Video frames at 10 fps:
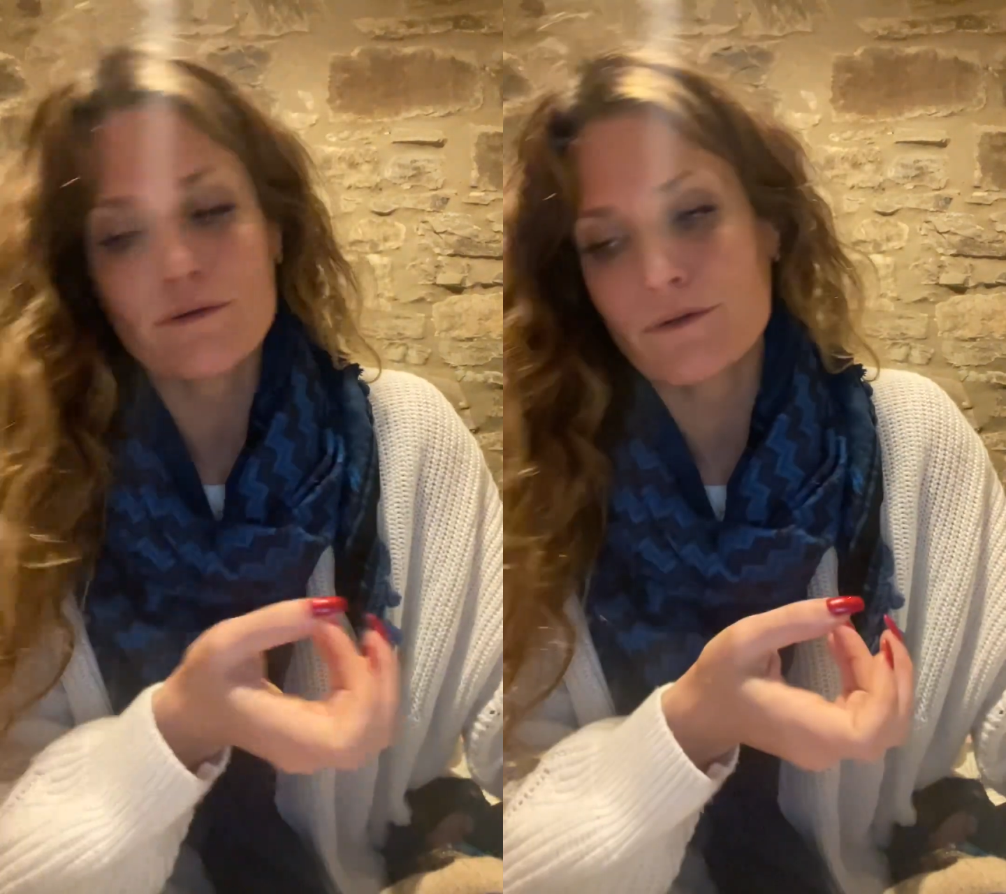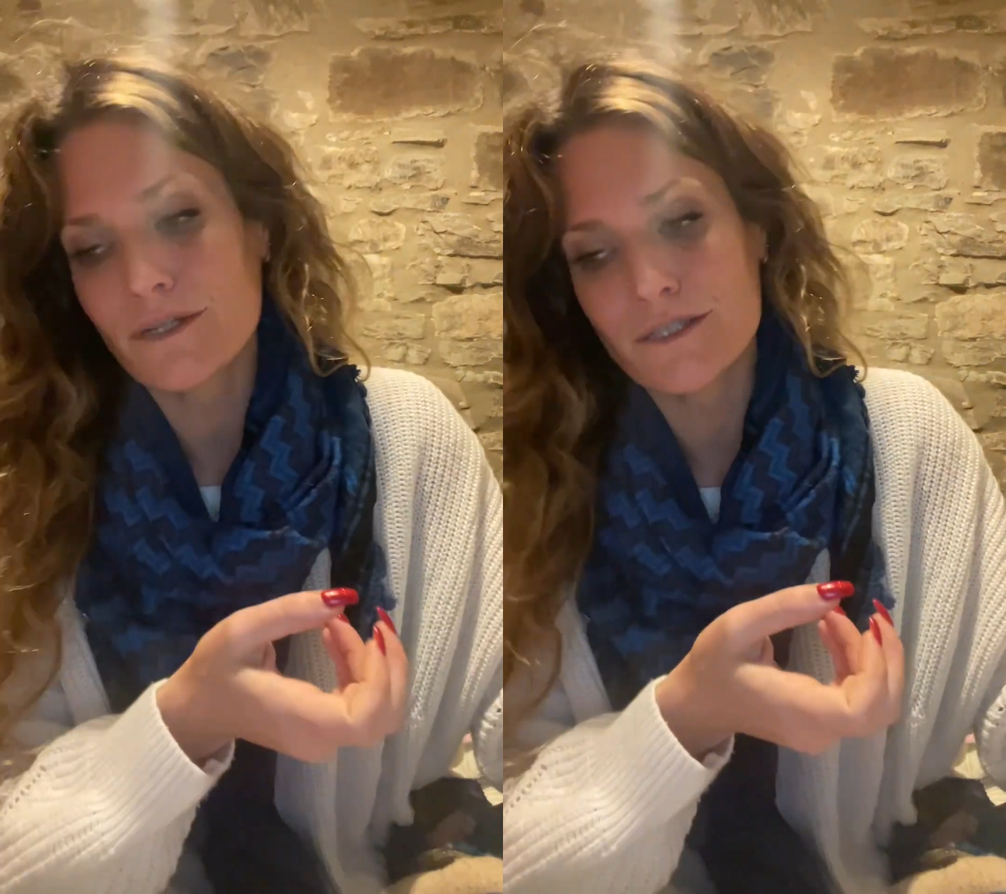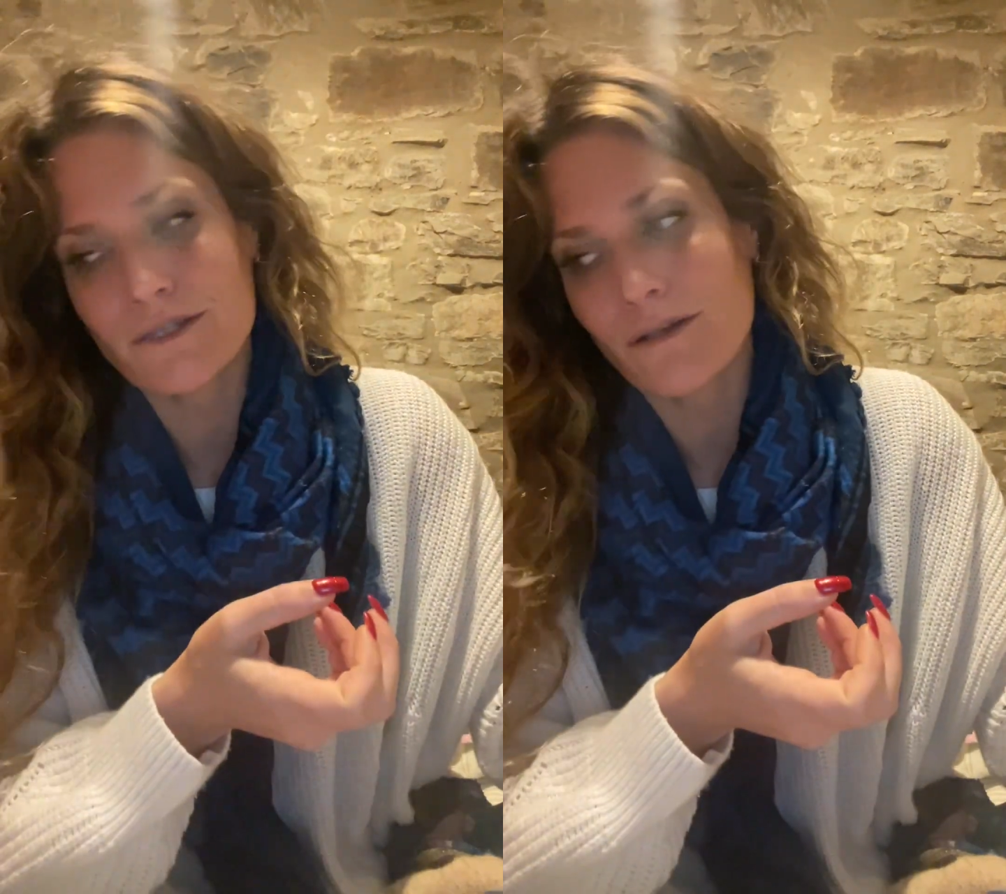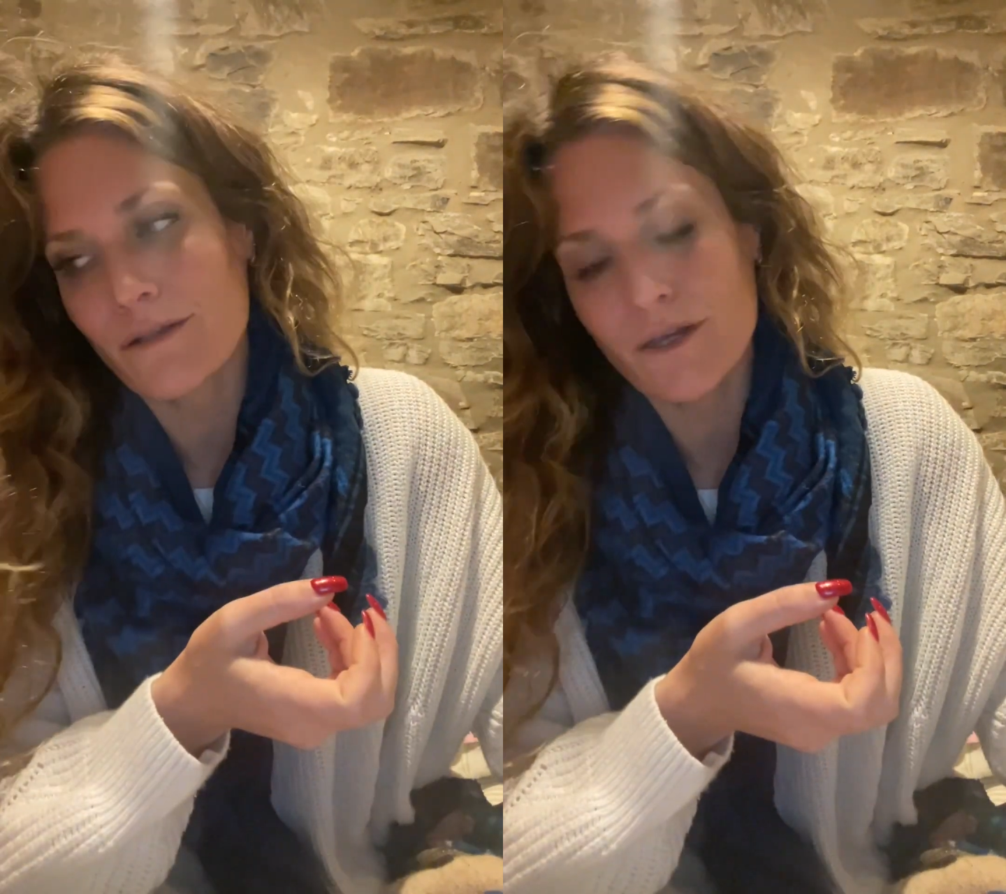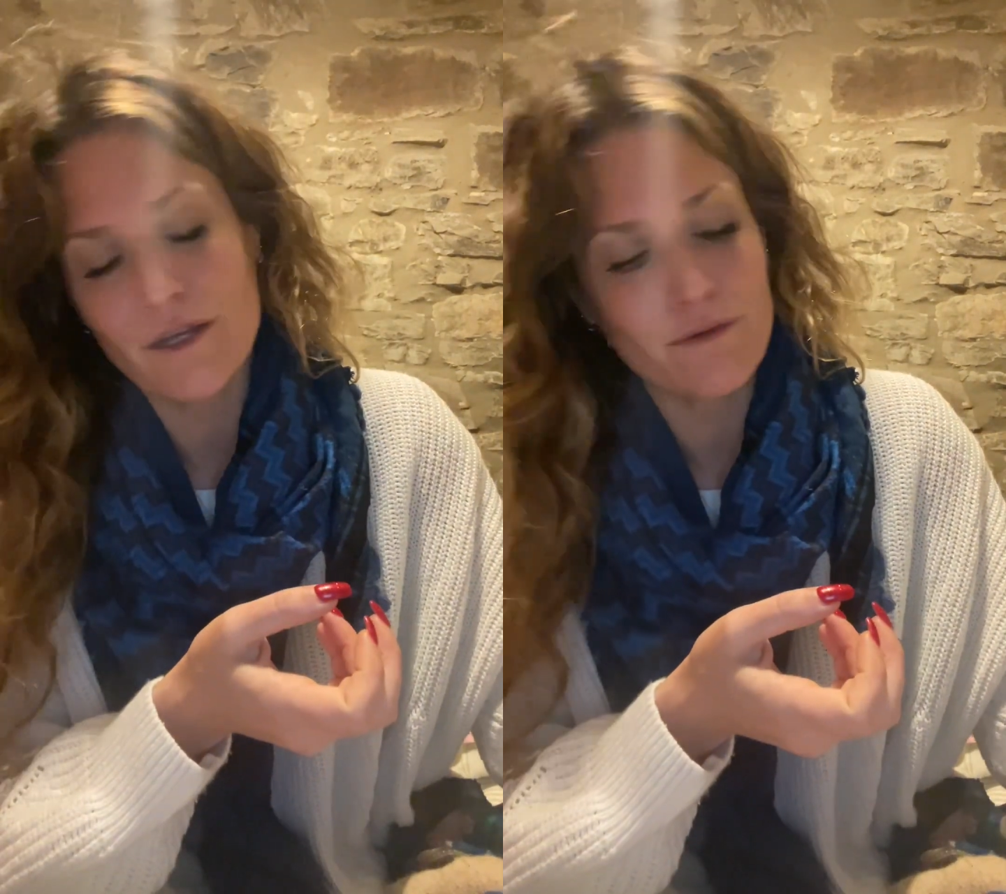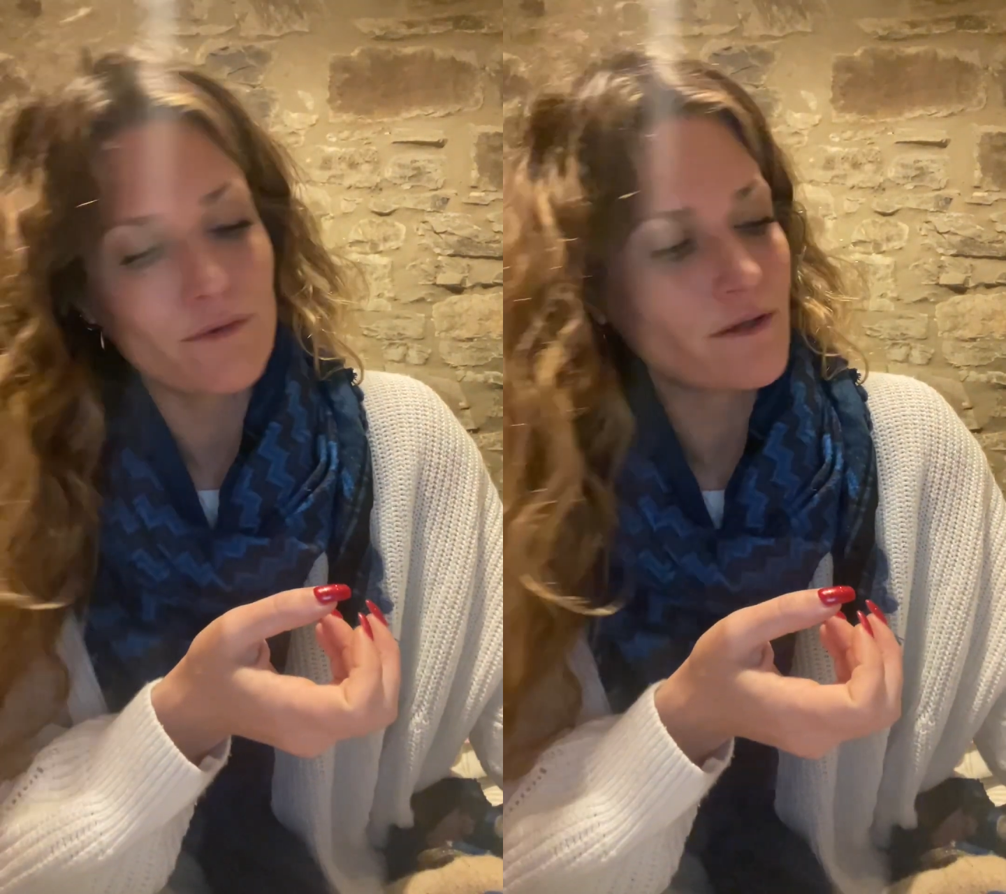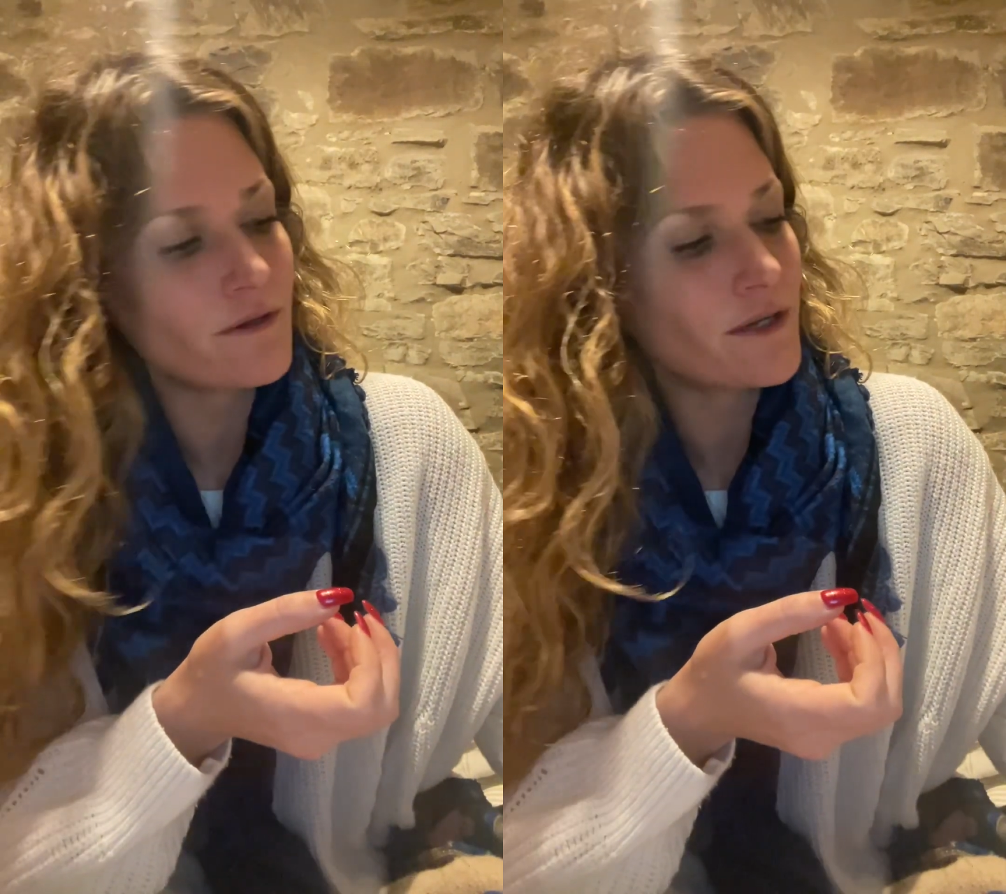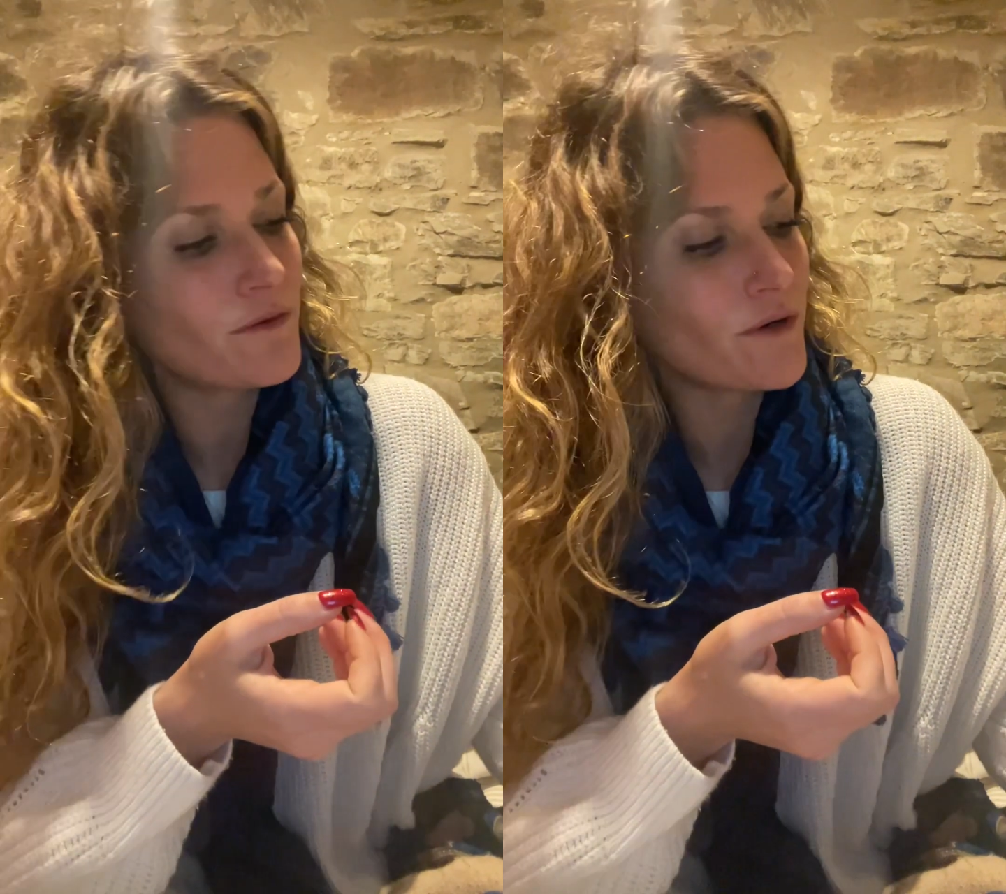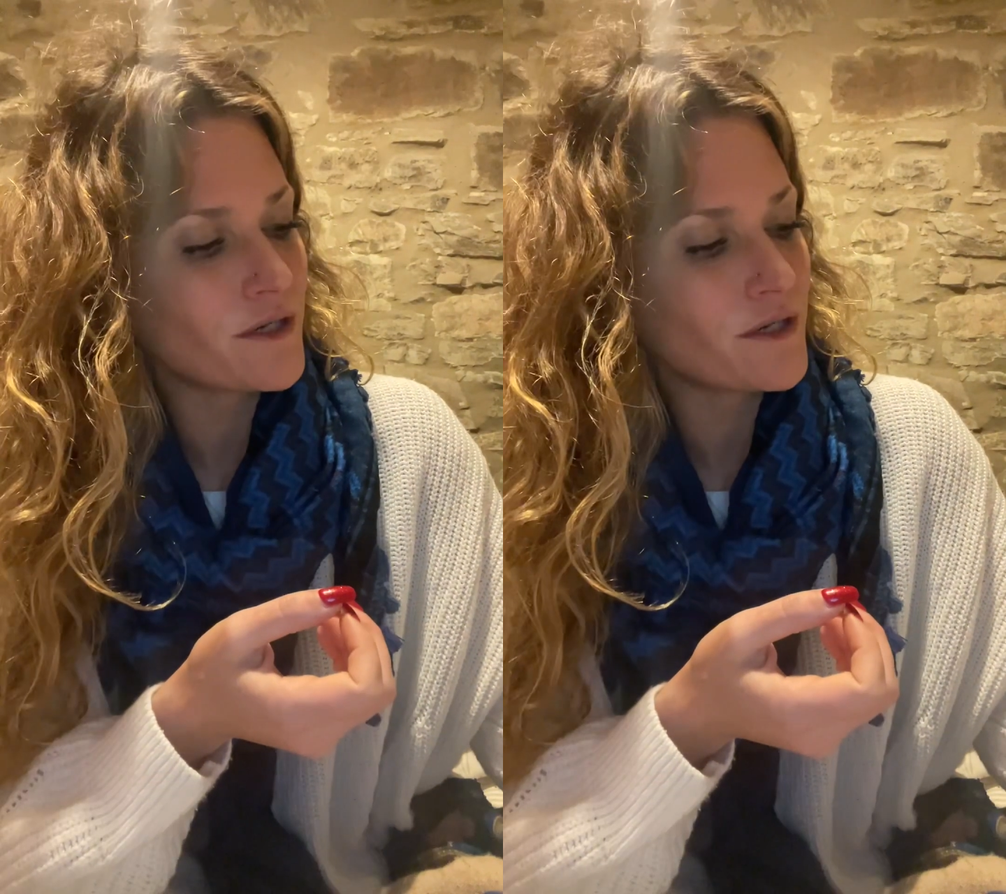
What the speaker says: It's all good. We're